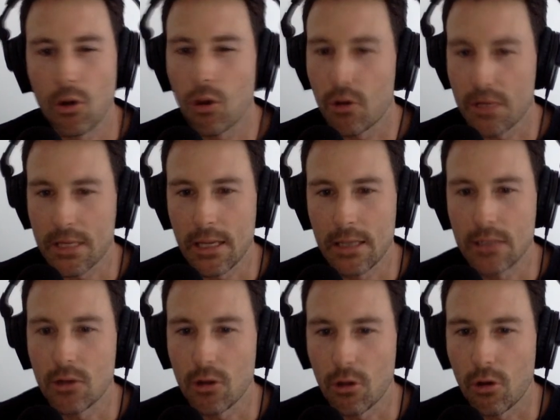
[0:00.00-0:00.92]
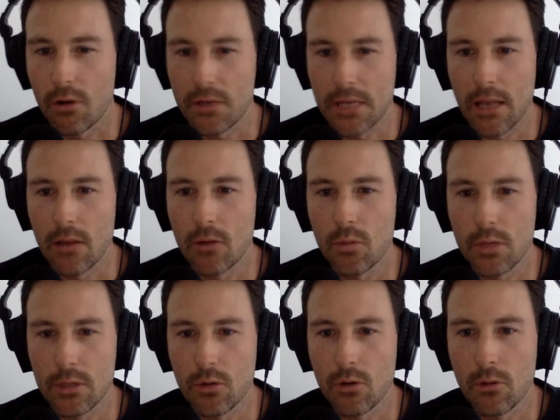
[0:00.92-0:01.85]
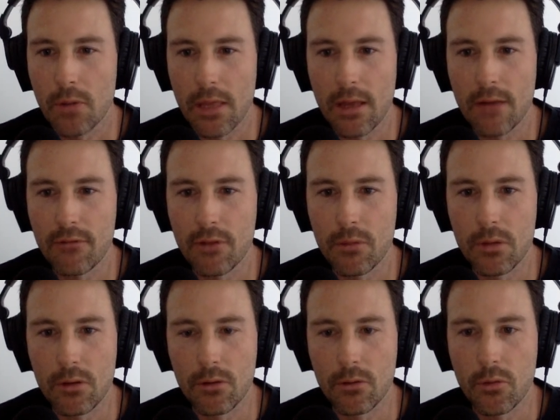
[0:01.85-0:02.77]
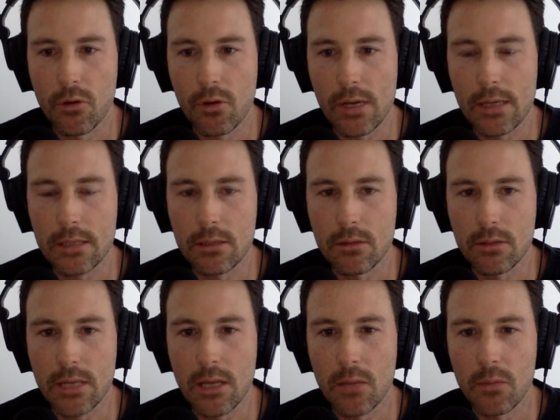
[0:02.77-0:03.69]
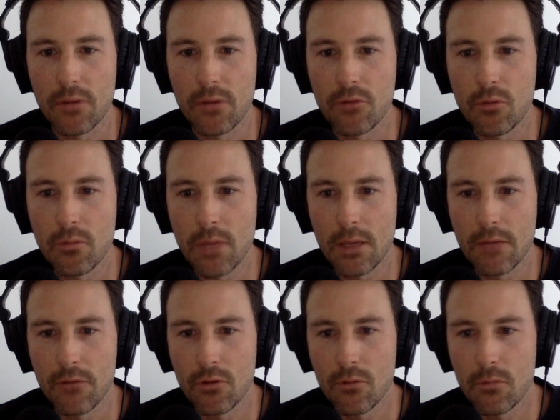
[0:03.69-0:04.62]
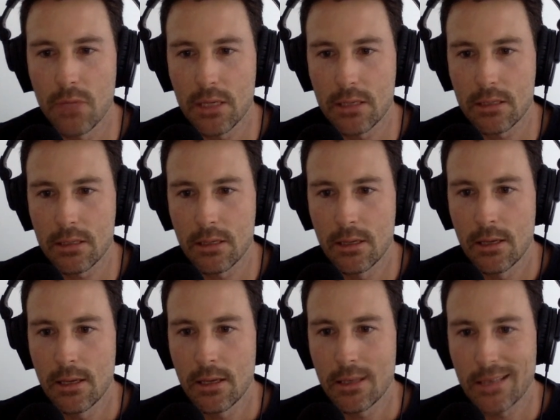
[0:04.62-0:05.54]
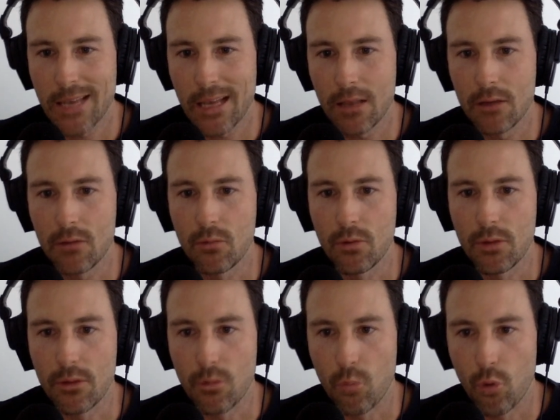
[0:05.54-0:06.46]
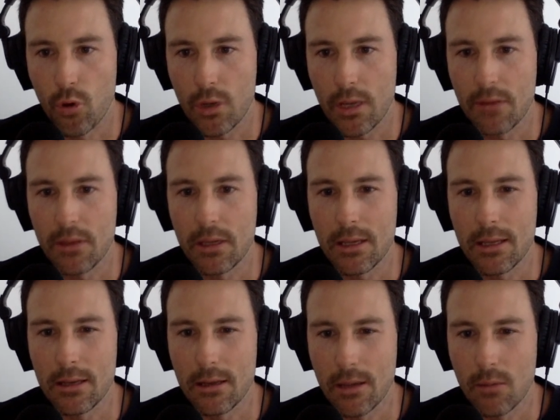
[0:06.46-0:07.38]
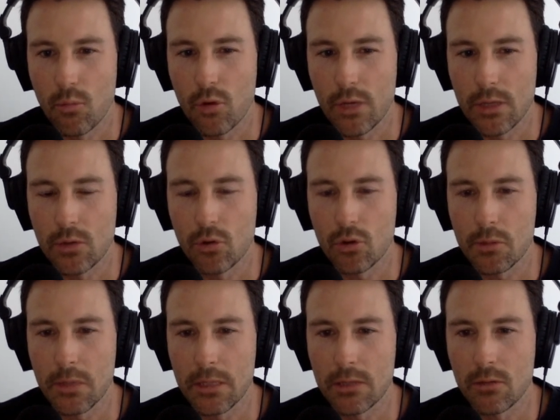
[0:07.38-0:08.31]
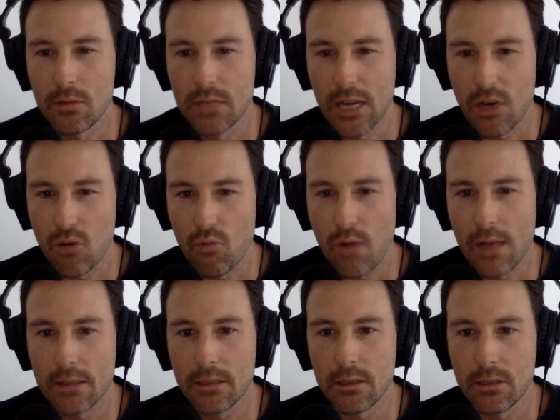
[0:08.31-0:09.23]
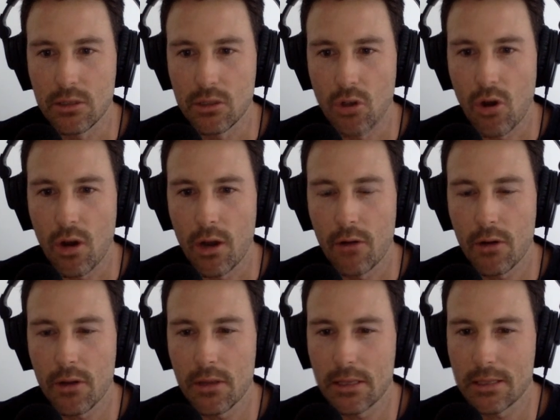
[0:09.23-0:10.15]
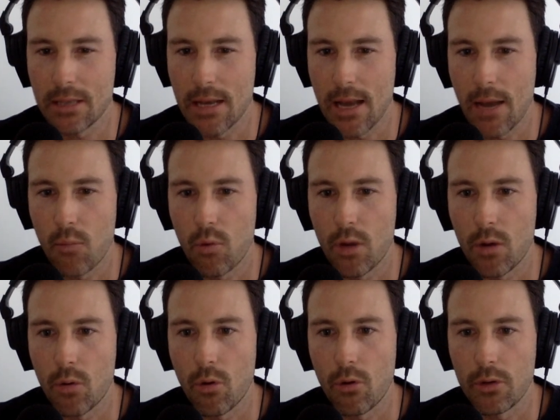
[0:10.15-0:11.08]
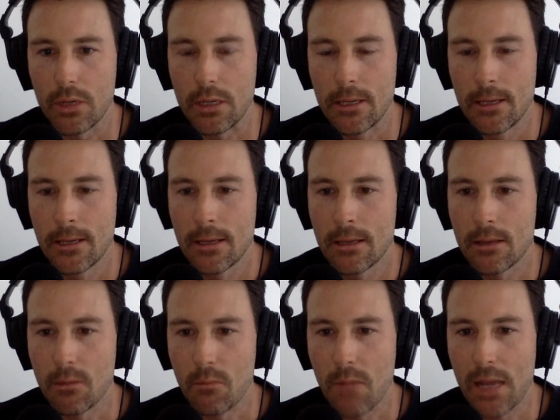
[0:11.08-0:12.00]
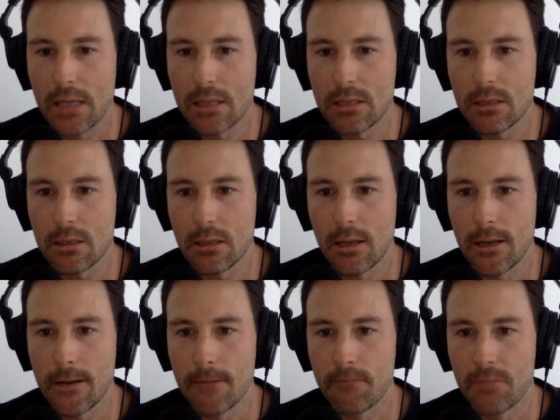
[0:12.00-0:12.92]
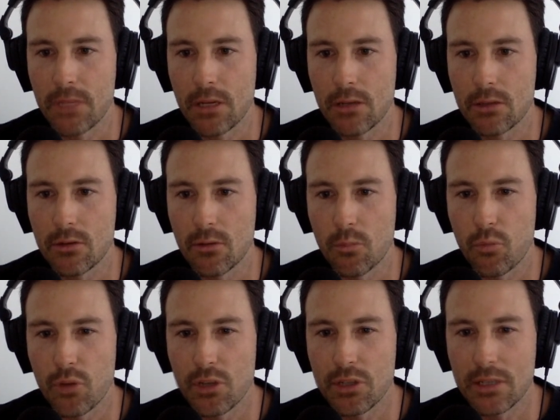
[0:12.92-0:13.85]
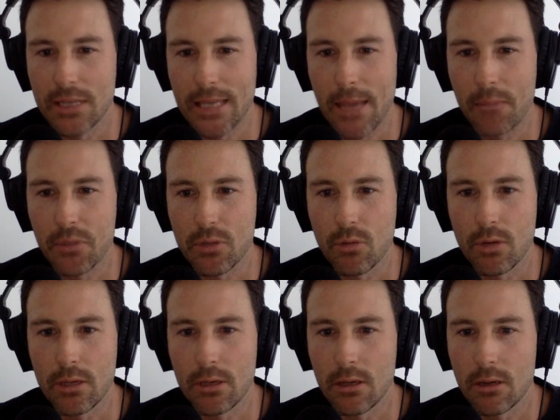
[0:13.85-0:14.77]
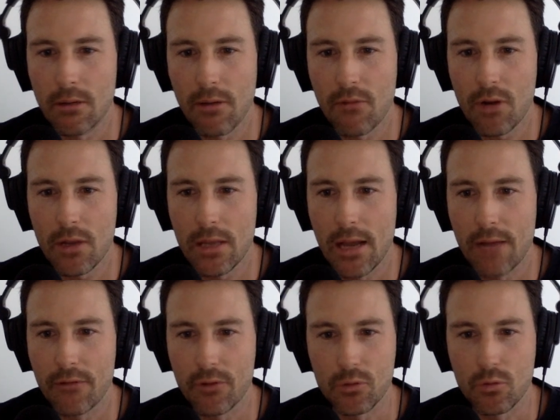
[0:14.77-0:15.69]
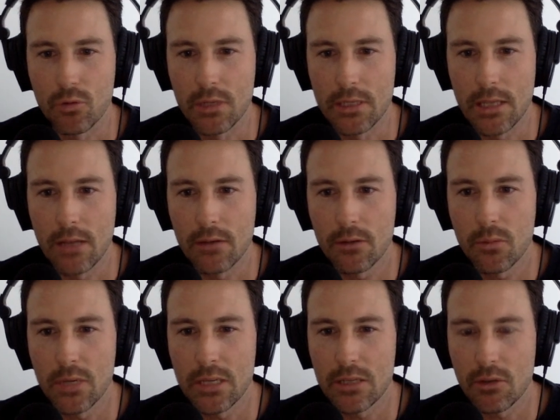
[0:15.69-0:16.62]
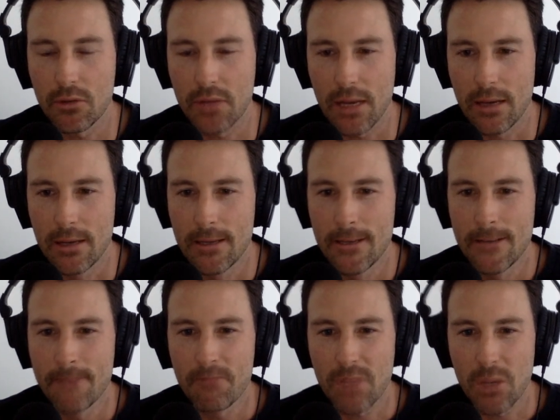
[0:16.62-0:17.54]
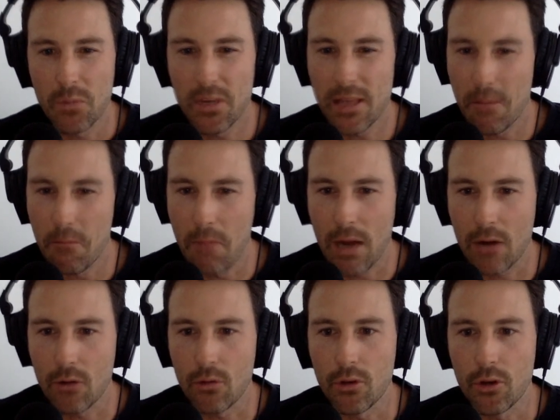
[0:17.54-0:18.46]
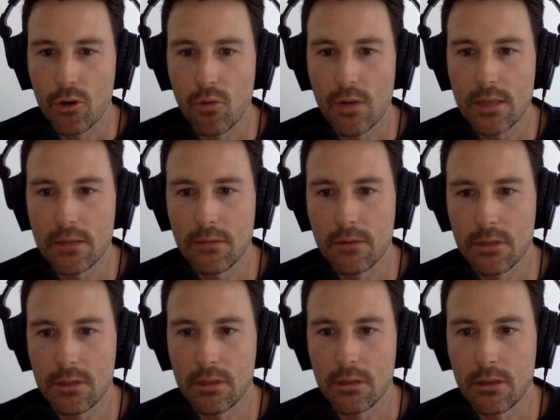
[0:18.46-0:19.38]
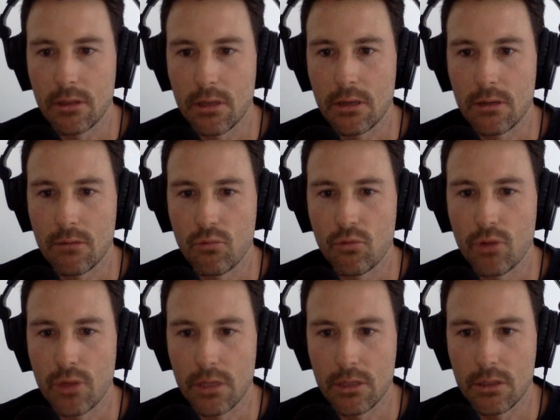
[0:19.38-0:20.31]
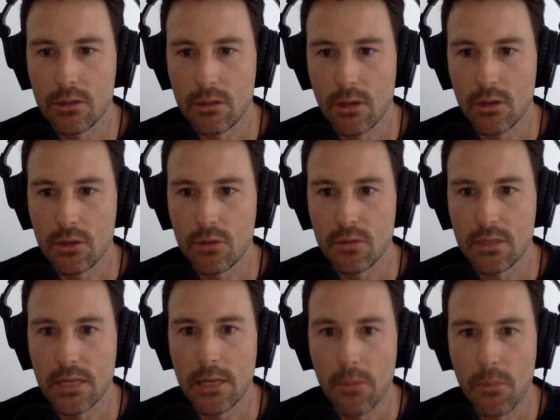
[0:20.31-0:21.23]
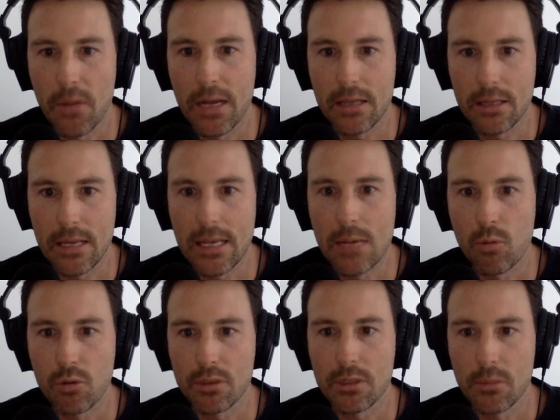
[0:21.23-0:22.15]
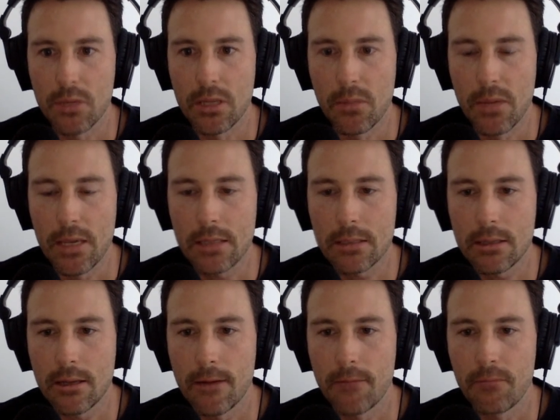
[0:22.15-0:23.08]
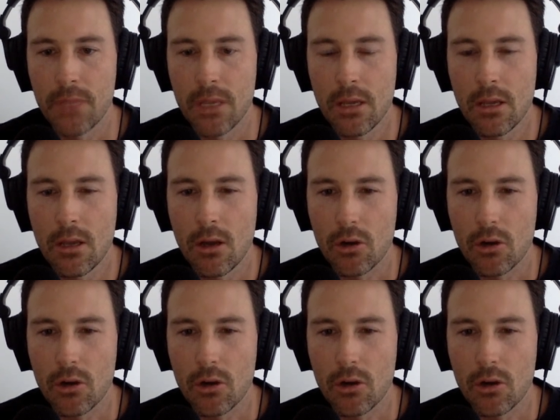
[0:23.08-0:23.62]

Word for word: he got a lot of ta- he's got a lot of talent, and we talk about that a fair bit on the podcast. He's got talent, but if you if you mix talent with the work ethic and, and what he talks about too is that grunt and desire. I reckon that's that number one quality that makes yeah. um, you know sort of bridges the gap between you know everyone in the AFL is really talented, but he's got that a bit of that mongrel and aggressiveness that, that really you know sort of set him apart that he wants to be the best. Um,